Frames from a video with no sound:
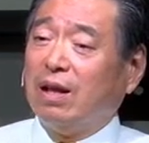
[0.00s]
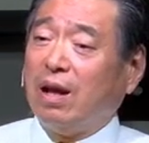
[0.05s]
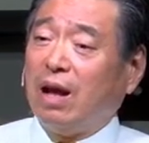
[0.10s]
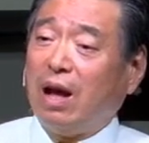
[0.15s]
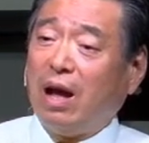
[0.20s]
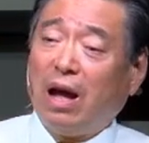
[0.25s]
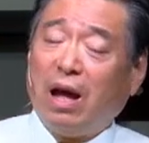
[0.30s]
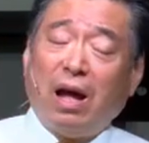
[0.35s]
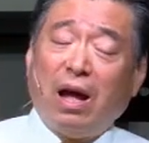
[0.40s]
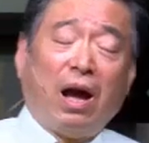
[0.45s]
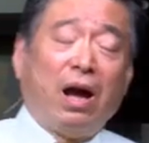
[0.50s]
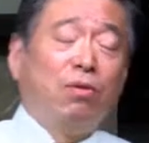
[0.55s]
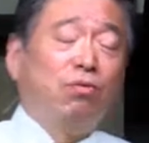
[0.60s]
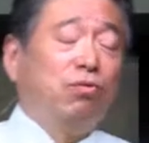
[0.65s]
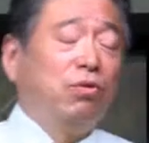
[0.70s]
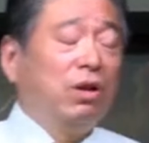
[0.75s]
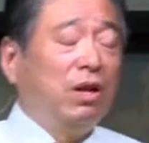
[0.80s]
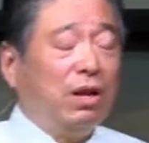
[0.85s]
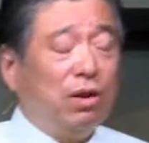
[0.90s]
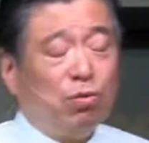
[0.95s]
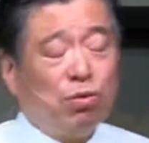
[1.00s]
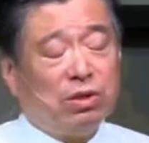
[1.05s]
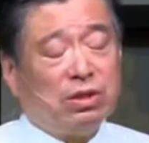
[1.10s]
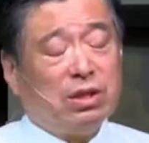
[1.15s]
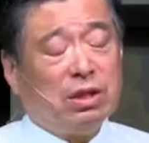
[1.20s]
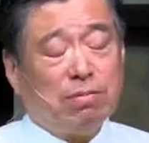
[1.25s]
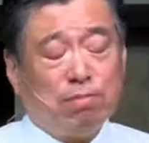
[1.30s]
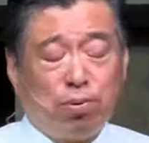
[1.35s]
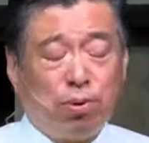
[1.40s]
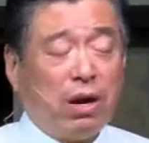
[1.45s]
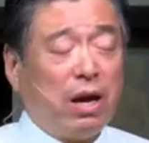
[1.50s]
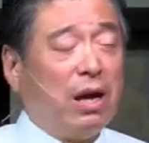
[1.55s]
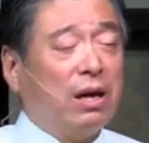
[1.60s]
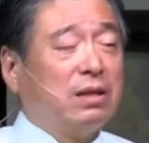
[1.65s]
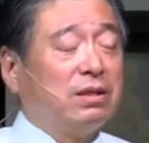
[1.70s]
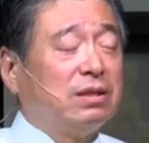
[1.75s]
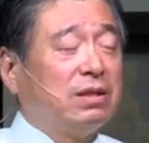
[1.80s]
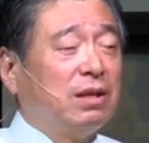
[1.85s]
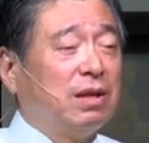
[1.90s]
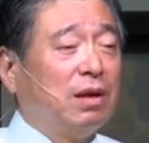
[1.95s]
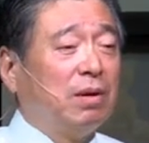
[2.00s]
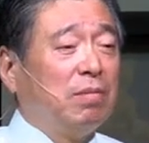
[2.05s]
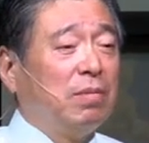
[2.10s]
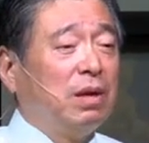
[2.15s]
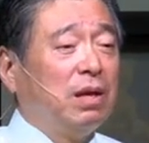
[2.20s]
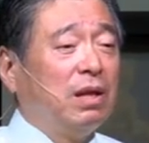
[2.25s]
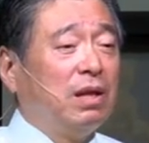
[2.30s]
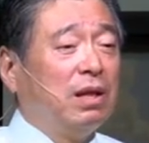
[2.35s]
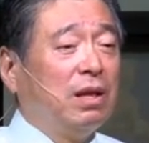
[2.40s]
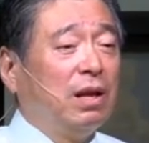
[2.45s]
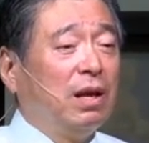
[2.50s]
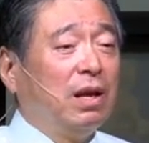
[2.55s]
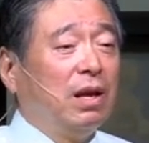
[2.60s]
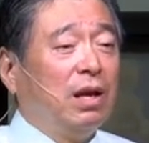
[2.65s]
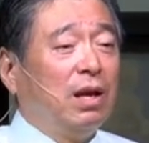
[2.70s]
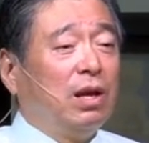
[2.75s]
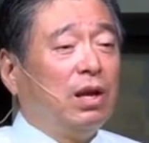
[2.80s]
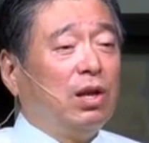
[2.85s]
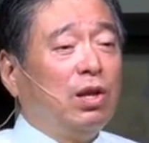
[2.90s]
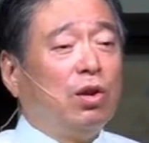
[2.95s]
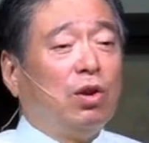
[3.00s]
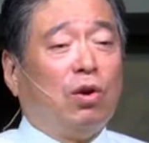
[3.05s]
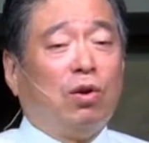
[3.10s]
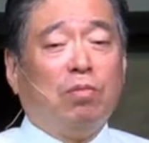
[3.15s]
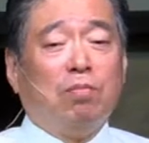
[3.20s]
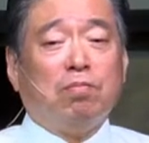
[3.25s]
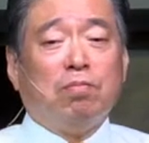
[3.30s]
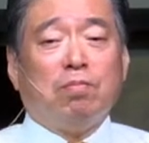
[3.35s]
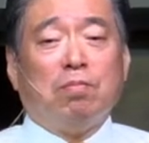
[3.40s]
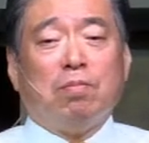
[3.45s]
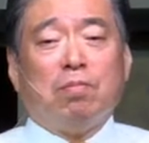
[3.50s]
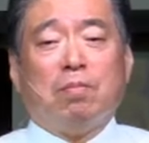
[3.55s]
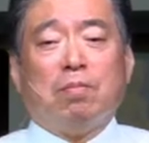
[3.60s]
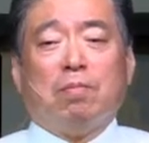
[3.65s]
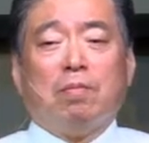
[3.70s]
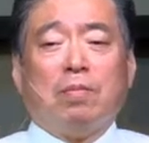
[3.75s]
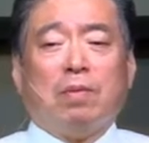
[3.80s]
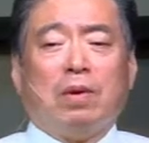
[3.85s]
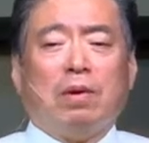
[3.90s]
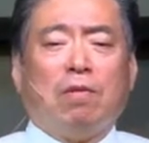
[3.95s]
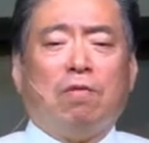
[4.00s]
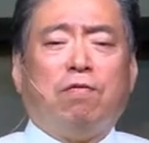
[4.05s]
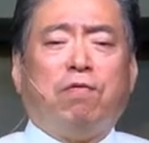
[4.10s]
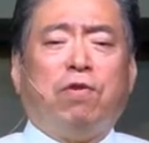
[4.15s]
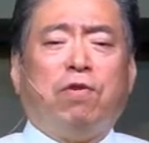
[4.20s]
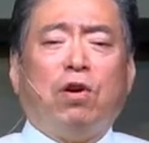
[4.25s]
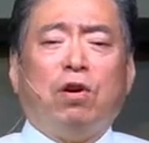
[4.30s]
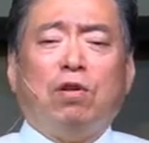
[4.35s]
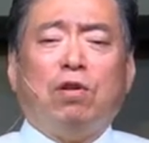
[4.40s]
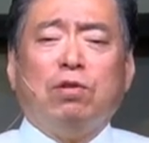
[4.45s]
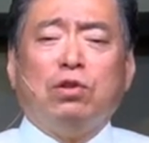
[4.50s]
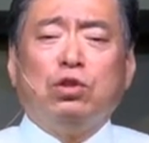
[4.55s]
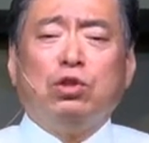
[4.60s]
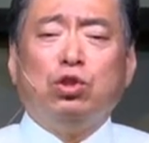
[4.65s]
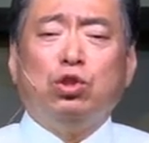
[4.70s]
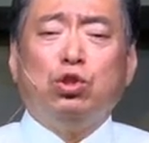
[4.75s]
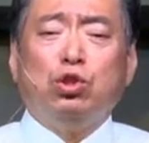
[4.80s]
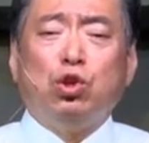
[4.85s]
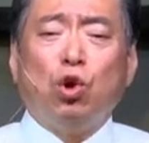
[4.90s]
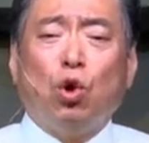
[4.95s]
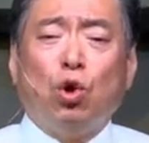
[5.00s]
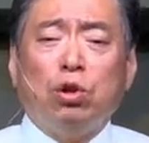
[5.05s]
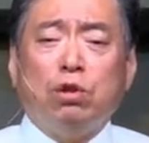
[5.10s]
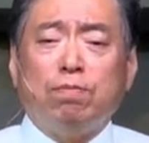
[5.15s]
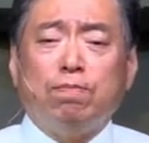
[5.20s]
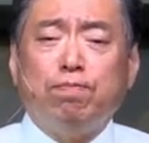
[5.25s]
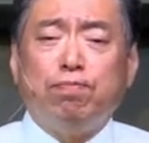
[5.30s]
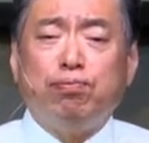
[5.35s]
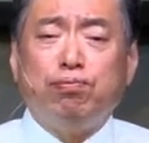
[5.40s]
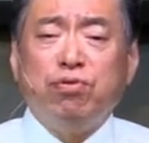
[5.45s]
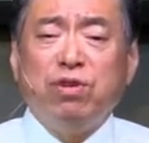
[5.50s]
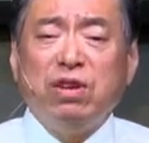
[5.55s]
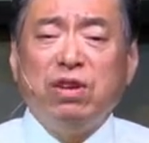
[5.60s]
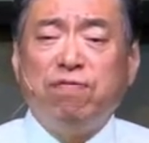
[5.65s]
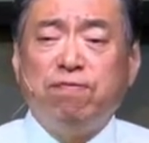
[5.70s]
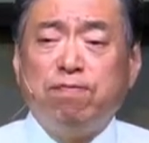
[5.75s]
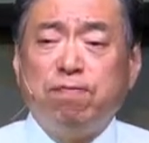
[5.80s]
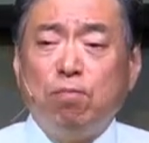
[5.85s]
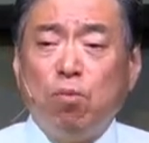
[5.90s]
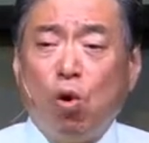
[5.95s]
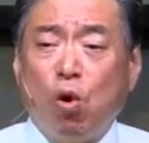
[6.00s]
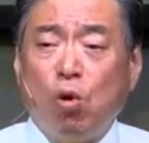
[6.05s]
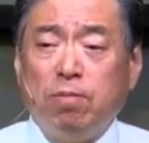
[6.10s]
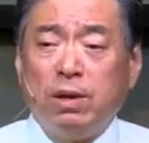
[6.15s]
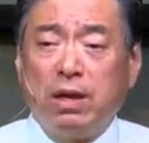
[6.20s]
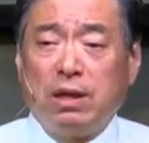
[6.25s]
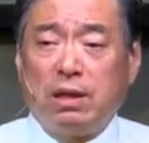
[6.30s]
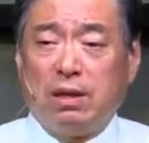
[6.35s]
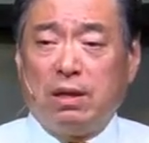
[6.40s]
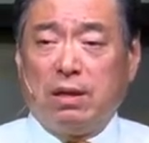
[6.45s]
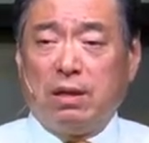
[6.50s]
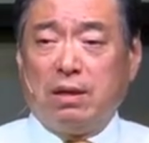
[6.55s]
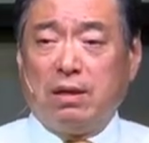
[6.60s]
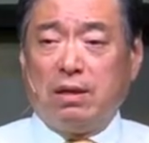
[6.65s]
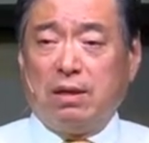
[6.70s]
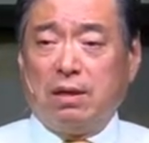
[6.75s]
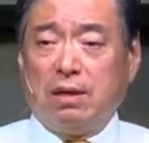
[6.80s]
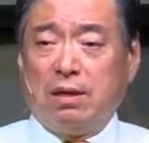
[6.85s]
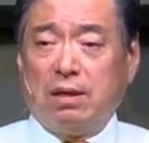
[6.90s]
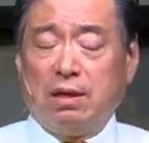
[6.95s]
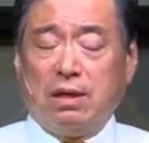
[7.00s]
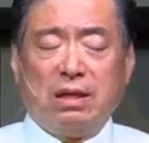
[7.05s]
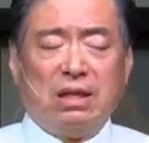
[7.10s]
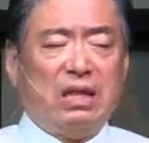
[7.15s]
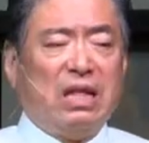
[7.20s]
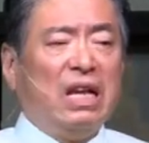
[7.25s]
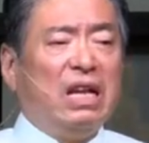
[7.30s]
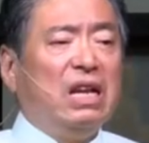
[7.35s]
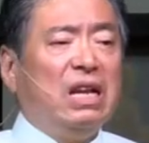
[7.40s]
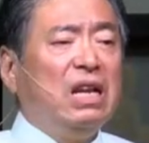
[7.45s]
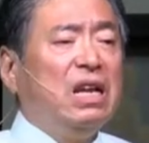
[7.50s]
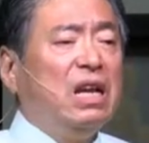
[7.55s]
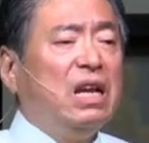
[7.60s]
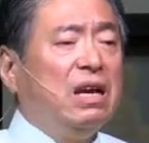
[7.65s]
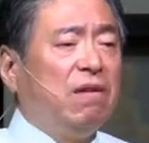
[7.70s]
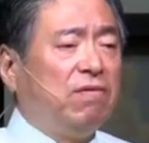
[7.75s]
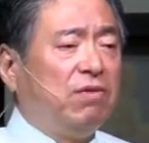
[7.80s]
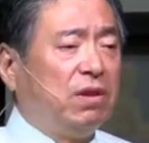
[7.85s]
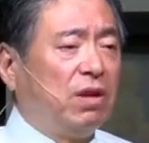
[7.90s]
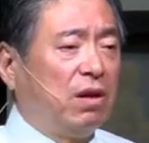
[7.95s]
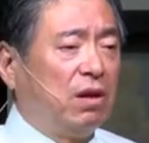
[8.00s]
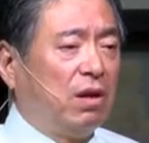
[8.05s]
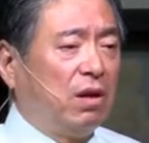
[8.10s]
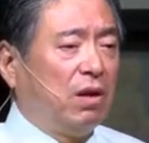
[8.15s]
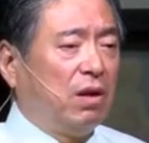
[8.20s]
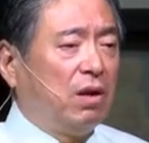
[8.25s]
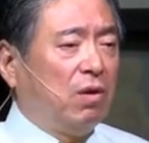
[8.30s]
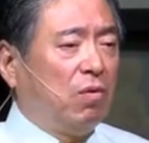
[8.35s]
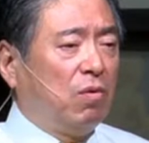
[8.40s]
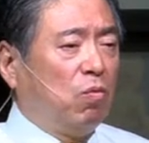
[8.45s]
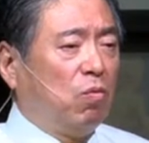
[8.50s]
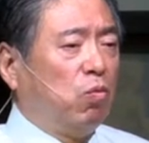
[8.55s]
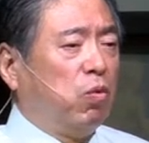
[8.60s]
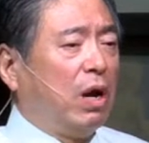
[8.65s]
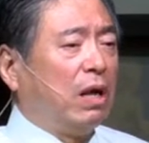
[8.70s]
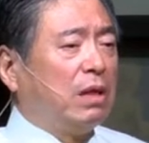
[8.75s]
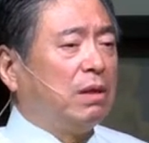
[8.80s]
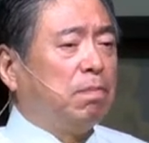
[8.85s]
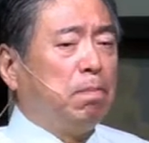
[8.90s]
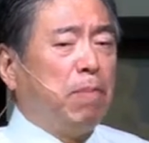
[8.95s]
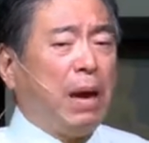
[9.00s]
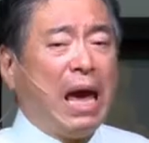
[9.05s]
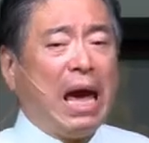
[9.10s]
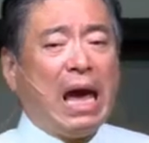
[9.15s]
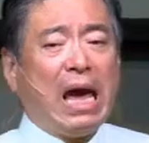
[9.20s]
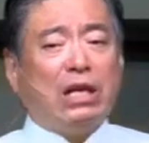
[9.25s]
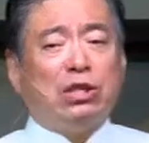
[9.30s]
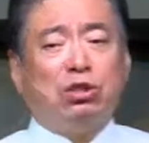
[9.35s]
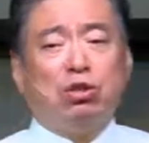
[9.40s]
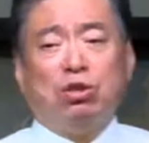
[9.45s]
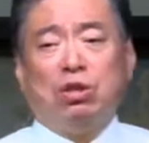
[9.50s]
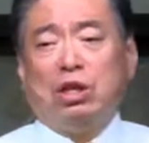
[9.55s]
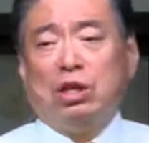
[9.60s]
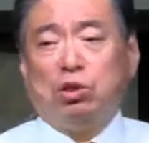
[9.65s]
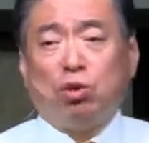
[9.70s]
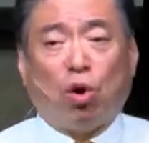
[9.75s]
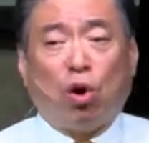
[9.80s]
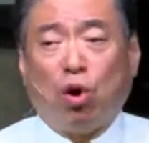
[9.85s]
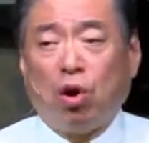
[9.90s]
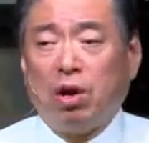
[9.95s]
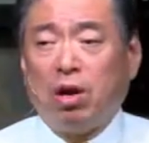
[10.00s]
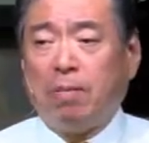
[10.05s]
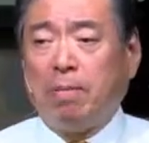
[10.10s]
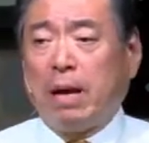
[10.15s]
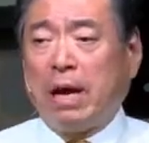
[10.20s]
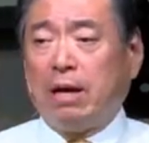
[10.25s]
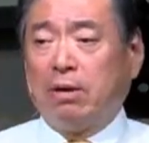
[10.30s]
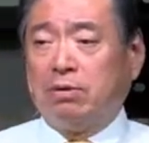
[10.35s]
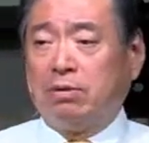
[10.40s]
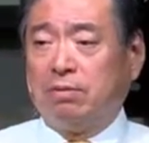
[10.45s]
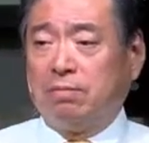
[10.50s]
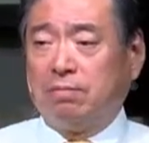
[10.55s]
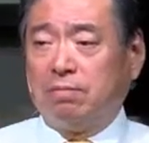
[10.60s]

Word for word: I, I really was impressed. I mean, you know, for a short, brief moment, they lived what passion is all about.